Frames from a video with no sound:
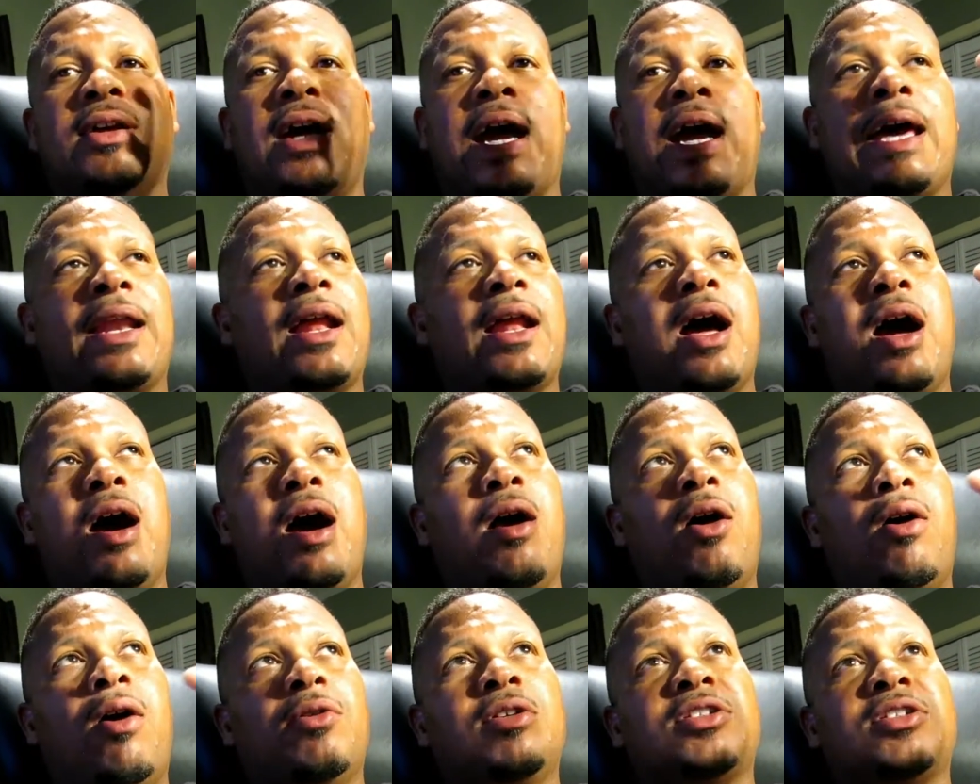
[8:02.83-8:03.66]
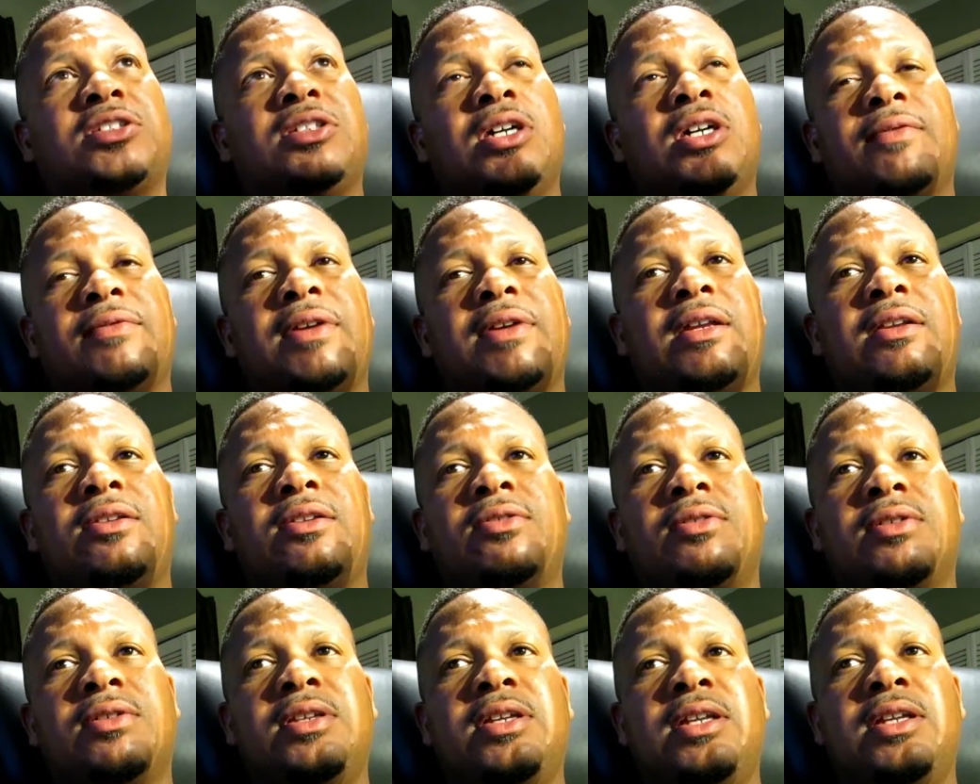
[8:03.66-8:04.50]
Out of all the stuff they
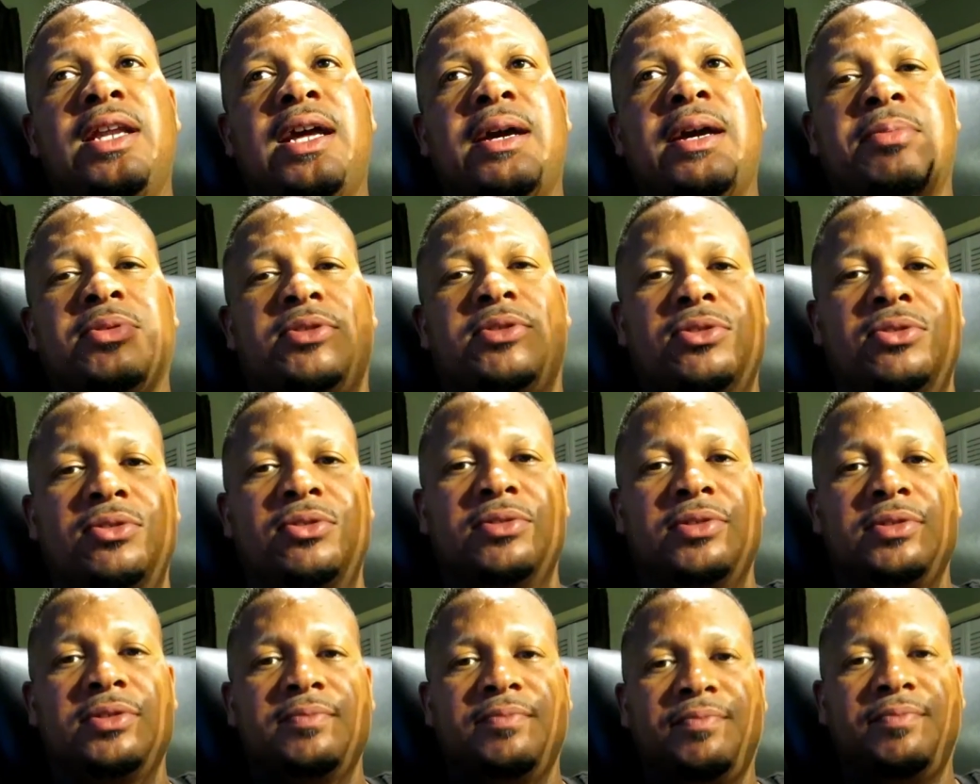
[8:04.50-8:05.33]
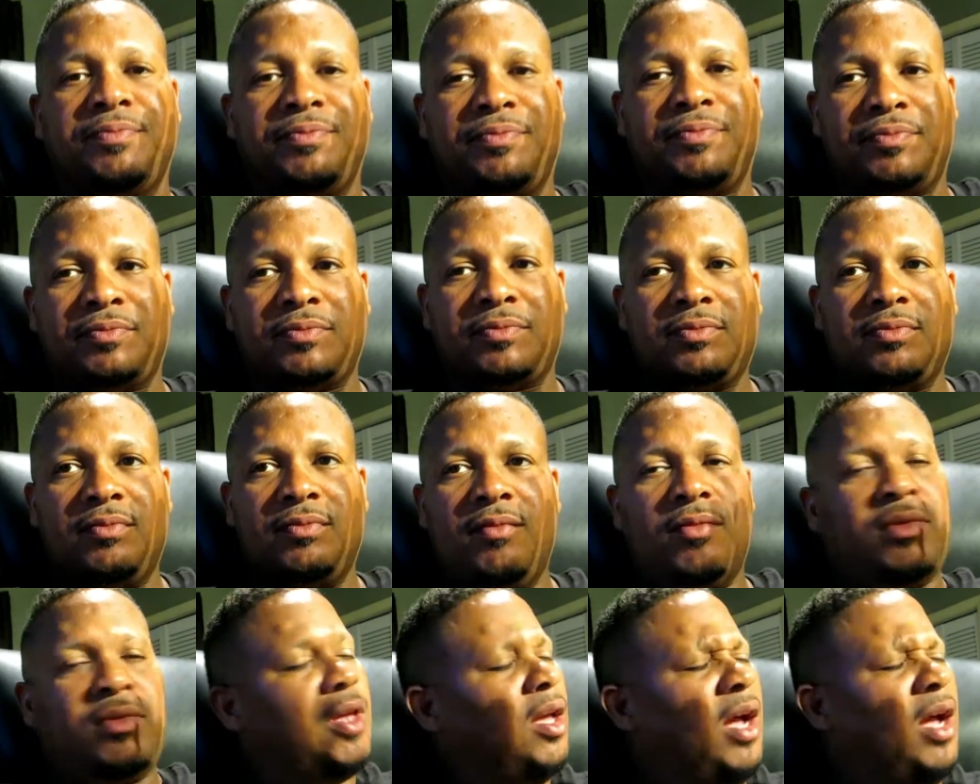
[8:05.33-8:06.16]
doing in these laboratories,
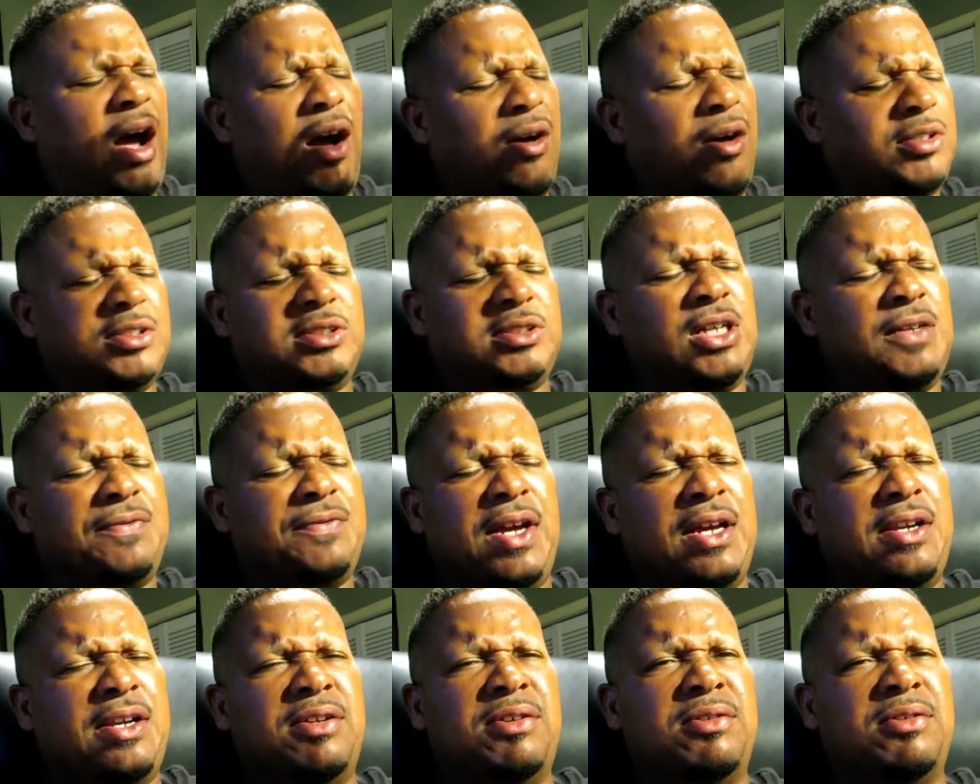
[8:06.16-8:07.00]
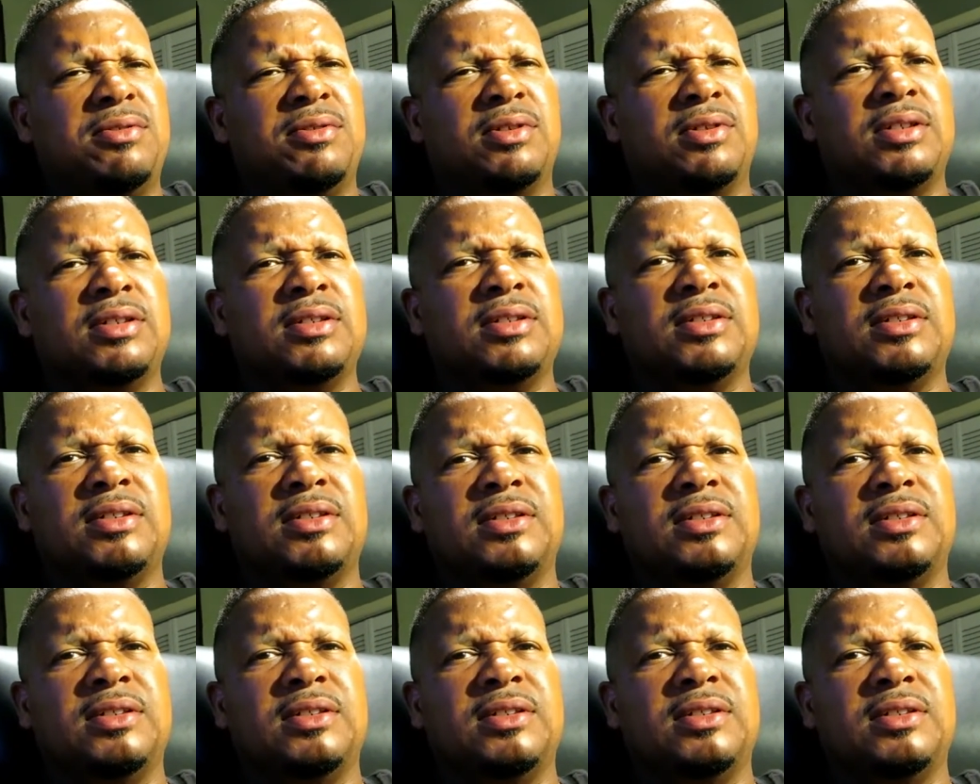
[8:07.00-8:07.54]
all the stuff they doing,